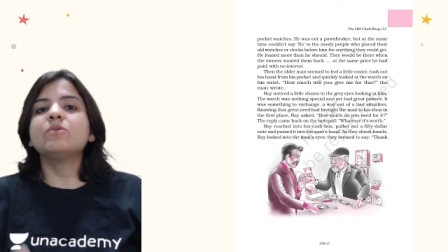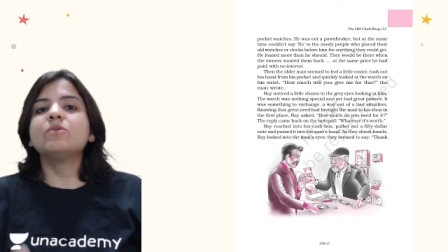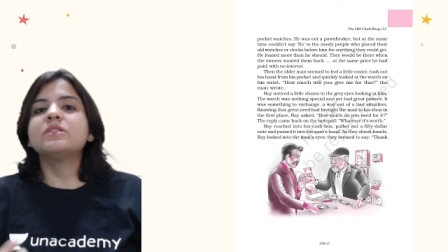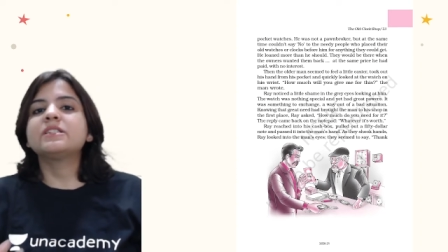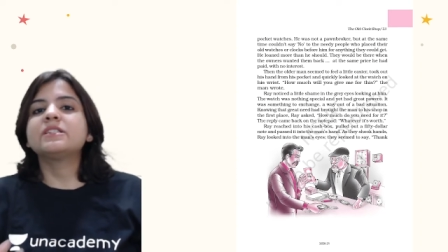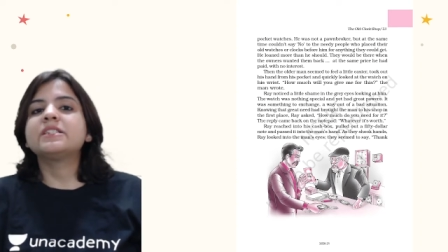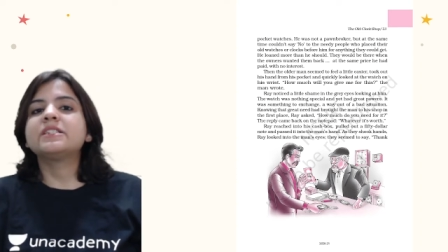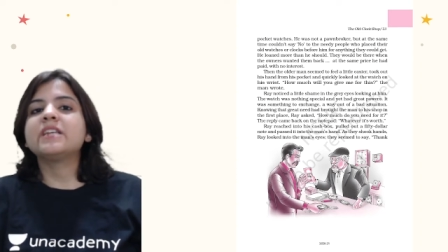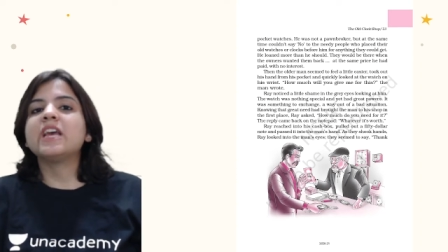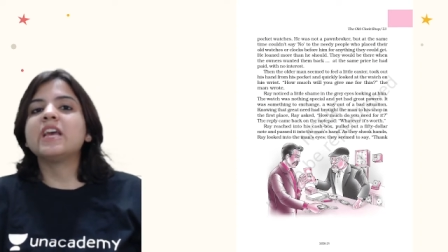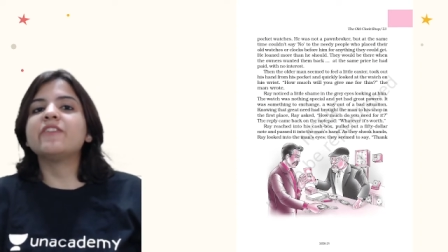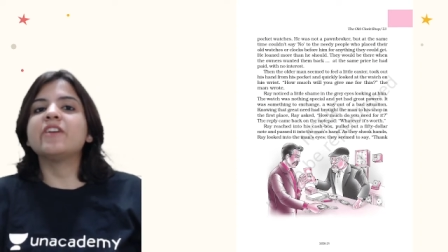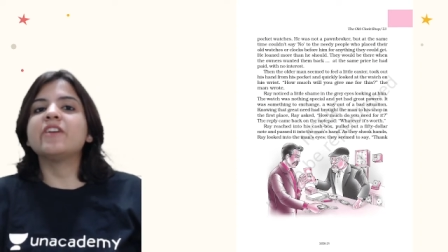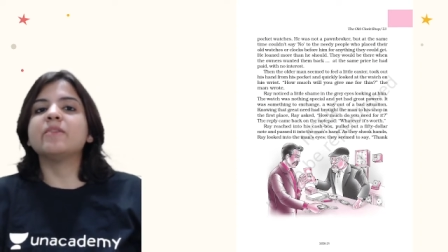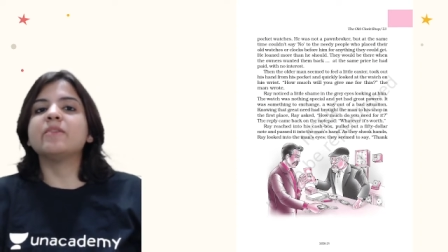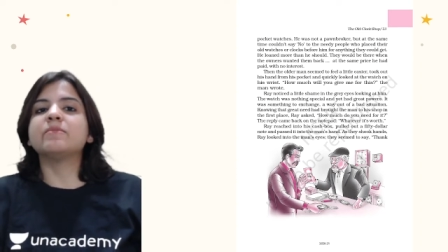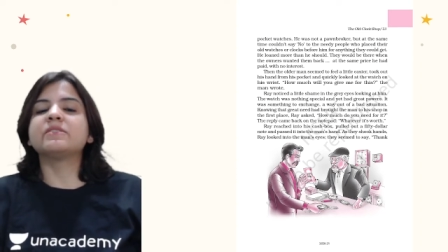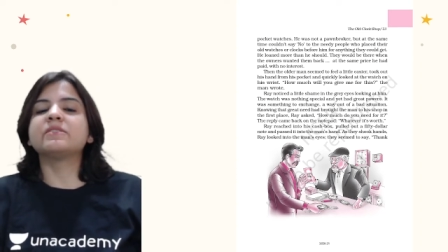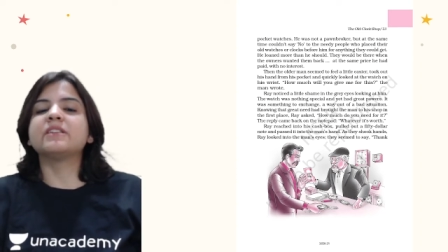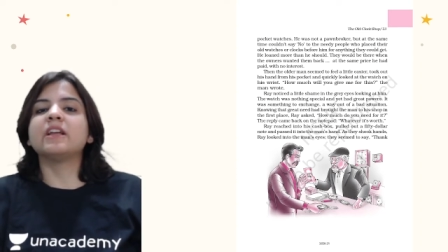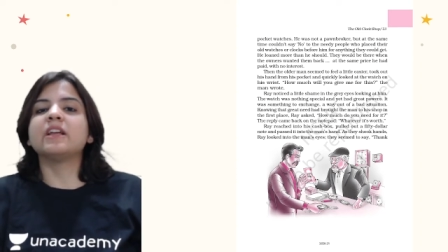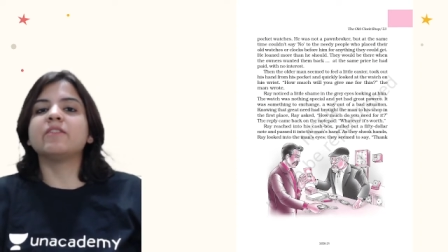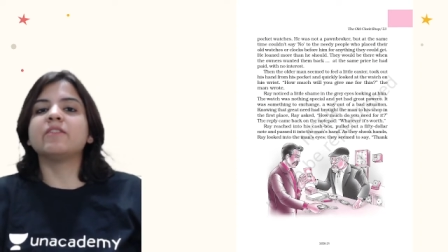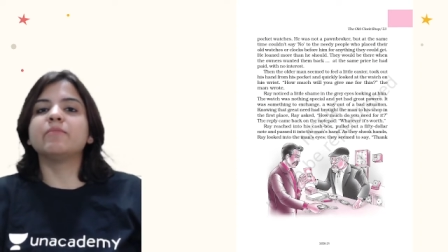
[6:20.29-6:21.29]
save
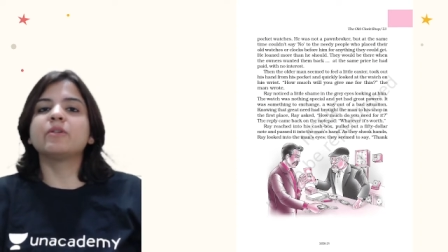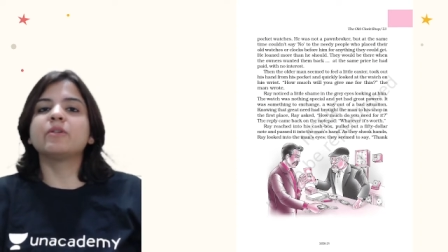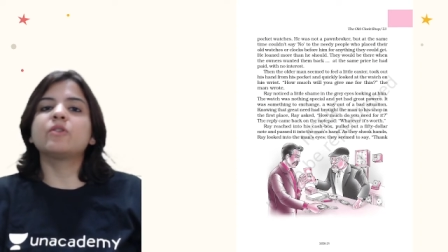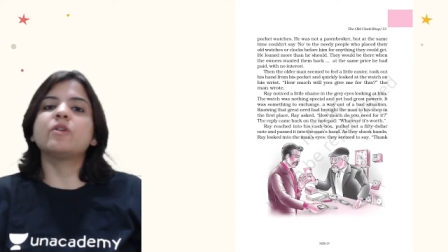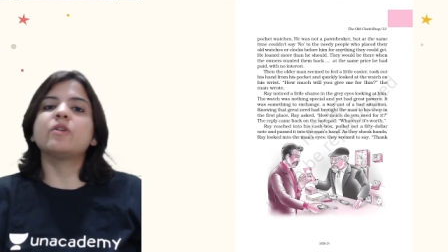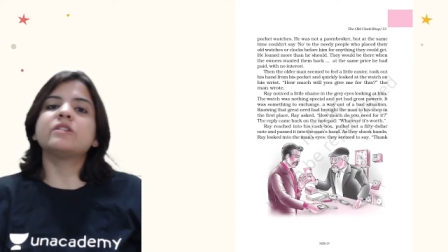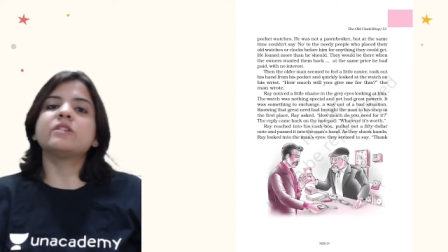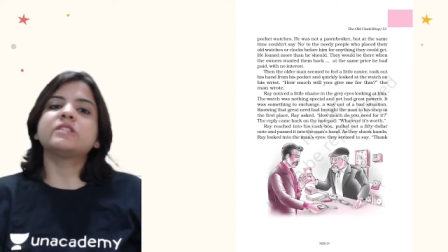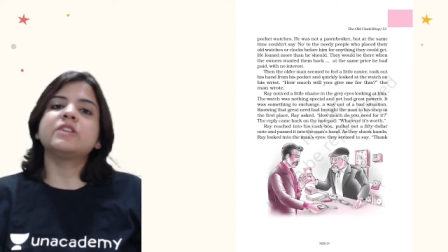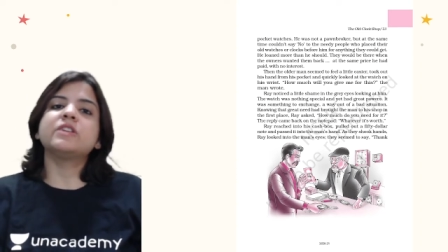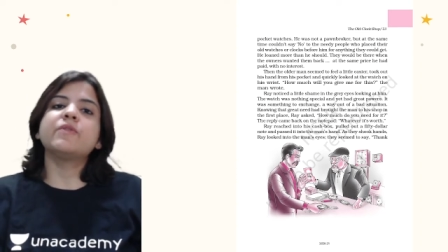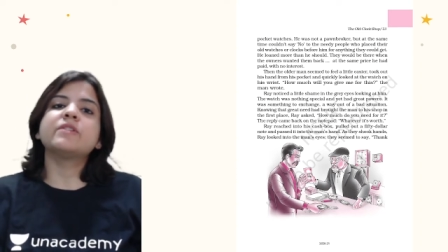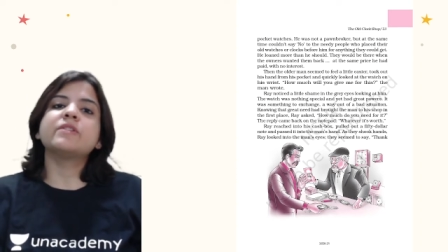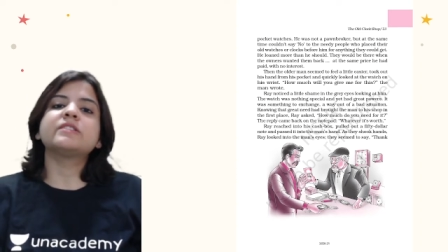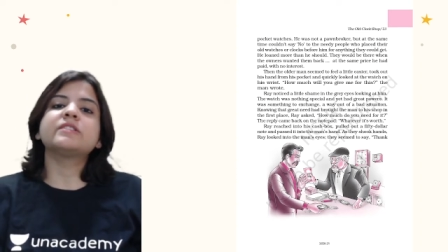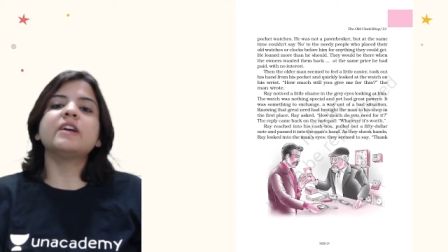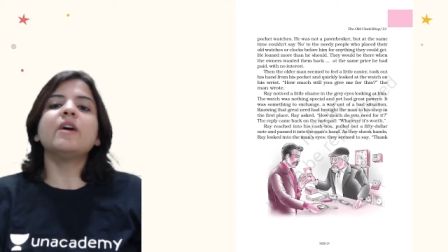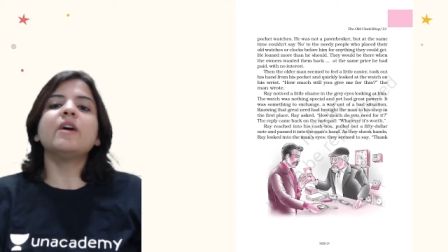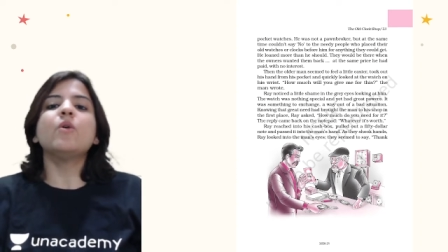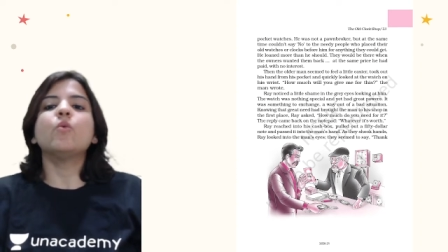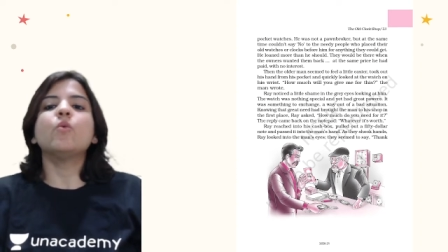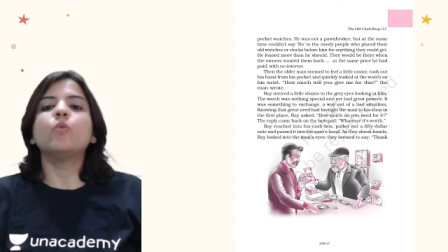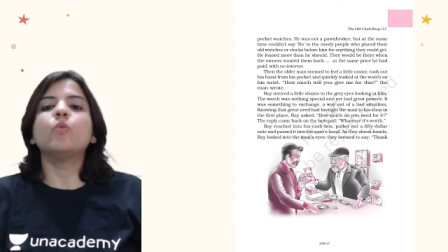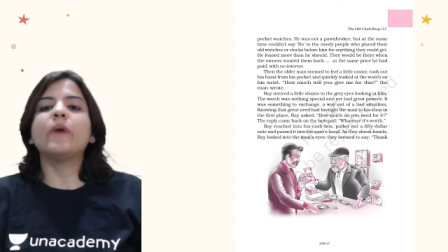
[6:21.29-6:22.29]
himself because he was a
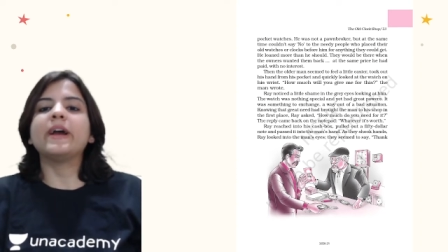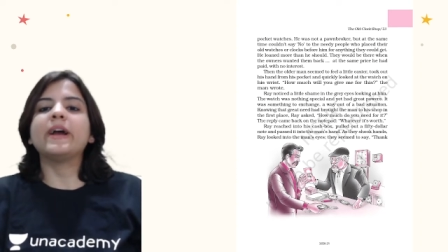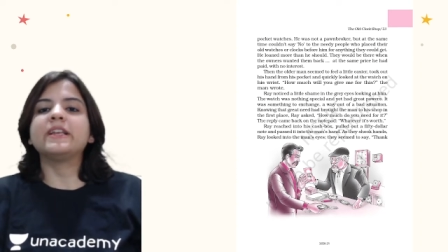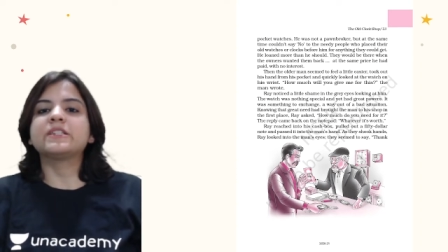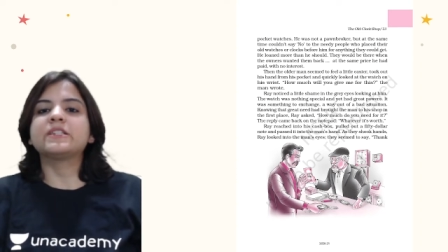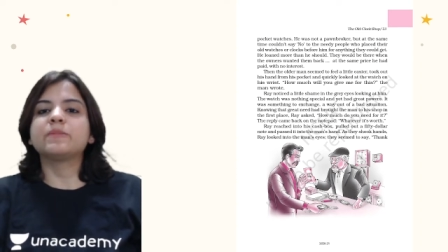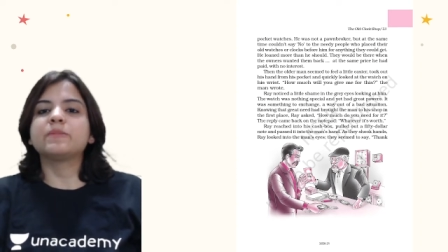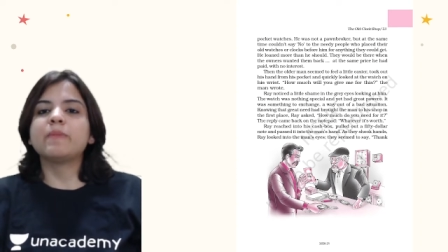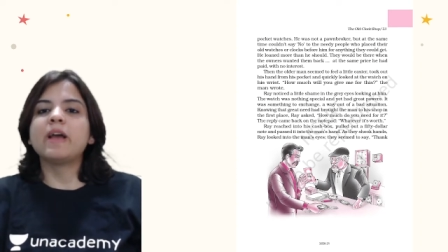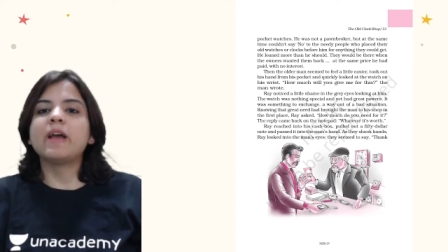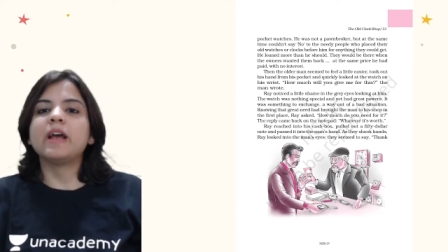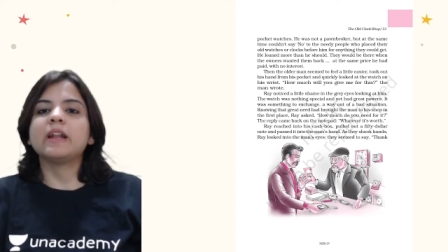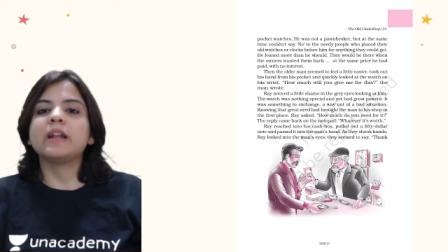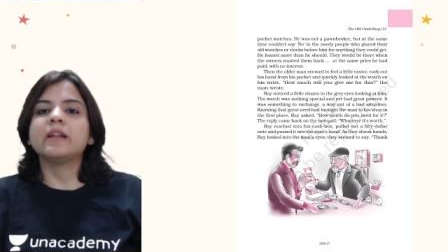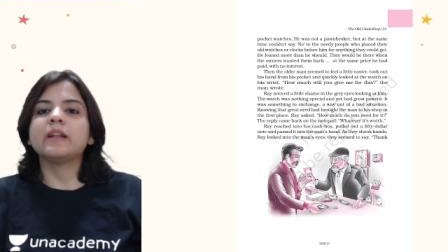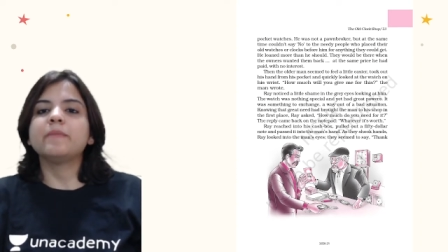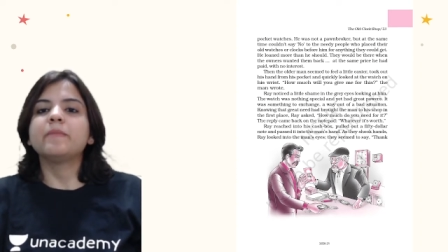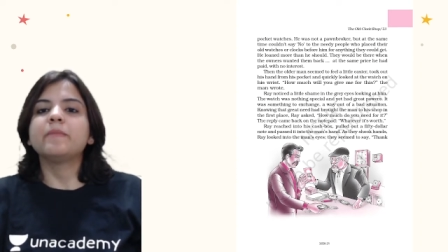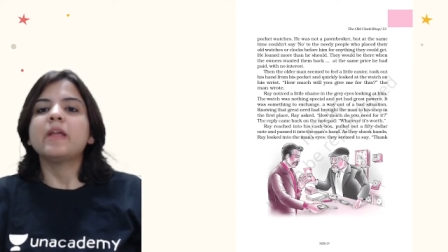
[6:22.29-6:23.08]
wise man.